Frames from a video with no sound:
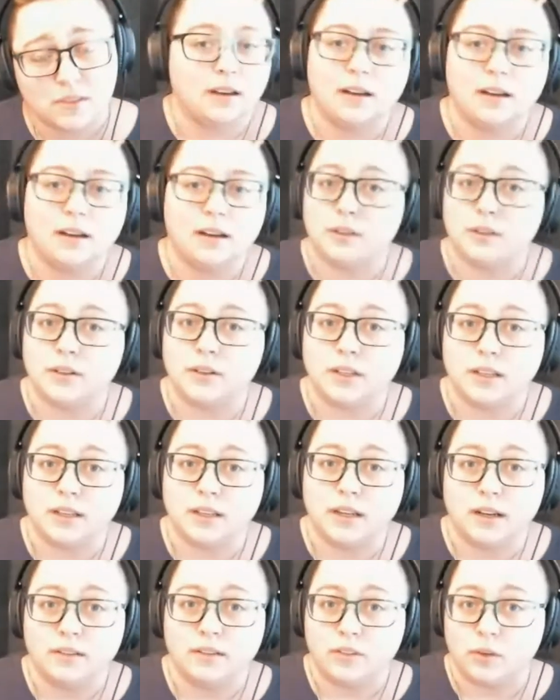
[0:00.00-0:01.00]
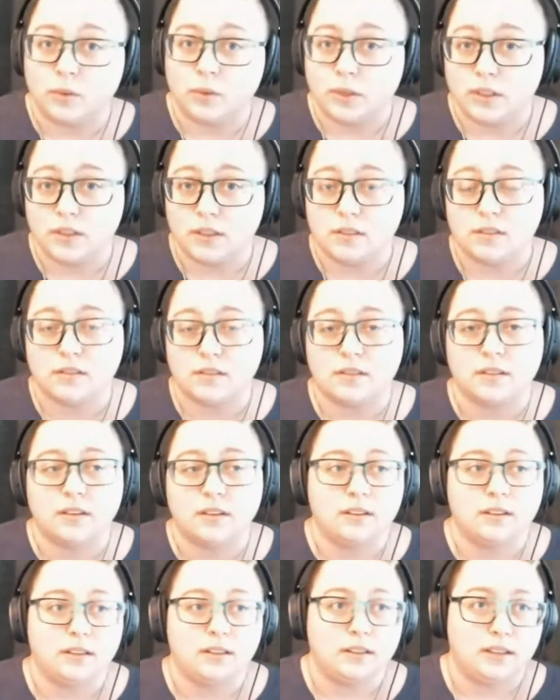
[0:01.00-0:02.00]
uh, including Of the
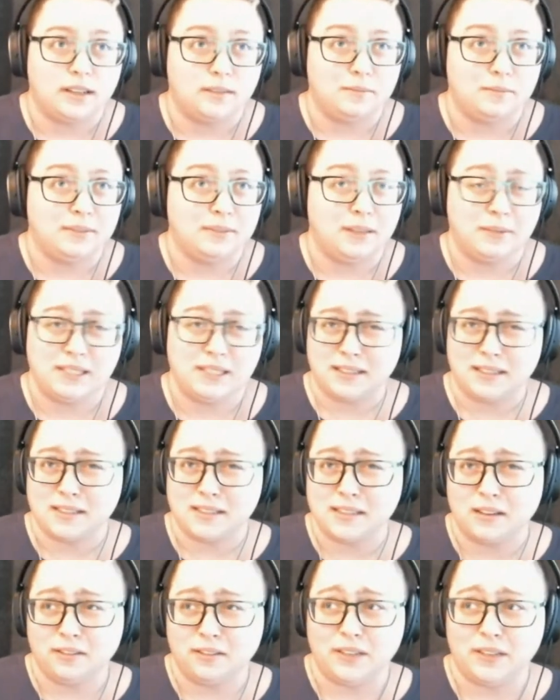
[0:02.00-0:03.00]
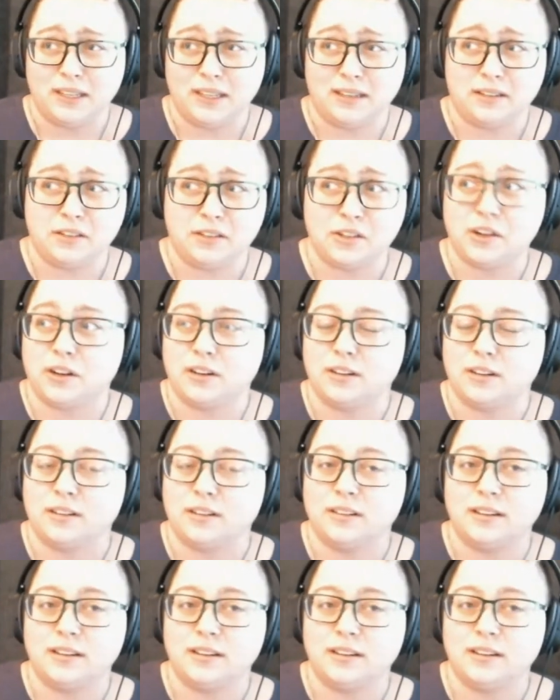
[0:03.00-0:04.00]
Woods, Let, Let Me Take a Selfie,
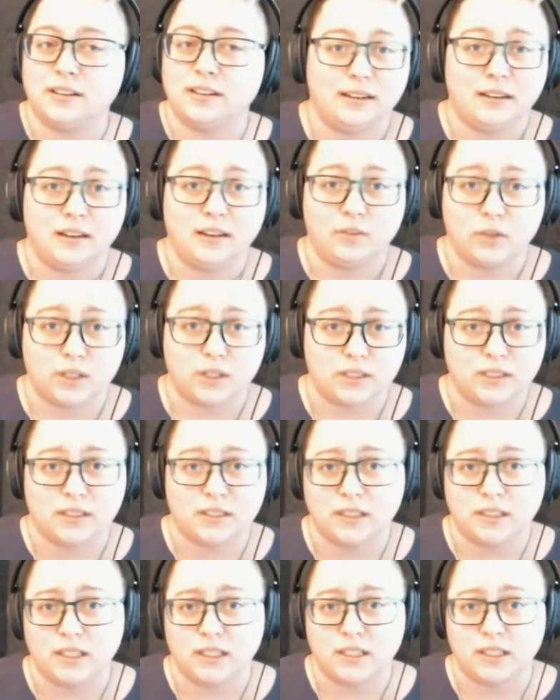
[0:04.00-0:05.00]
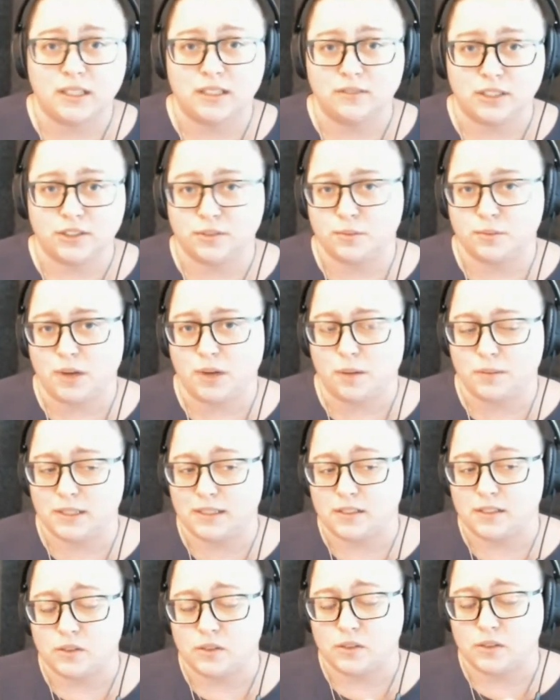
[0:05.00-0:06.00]
Turn, and I've worked on a lot of larger
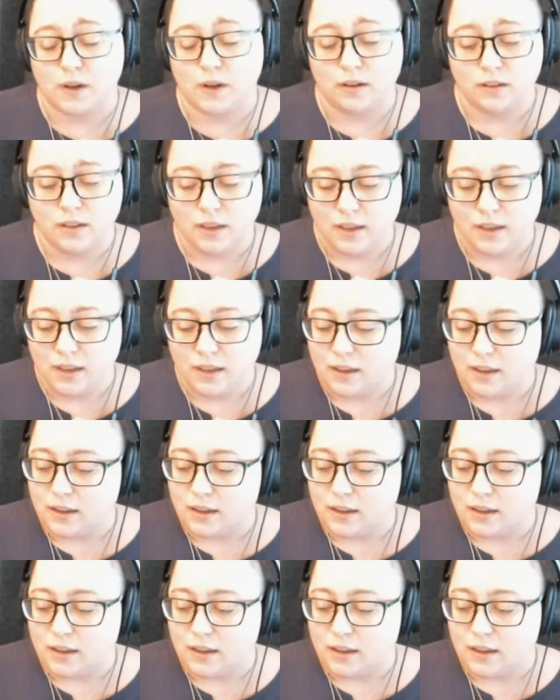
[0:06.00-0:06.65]
properties as well.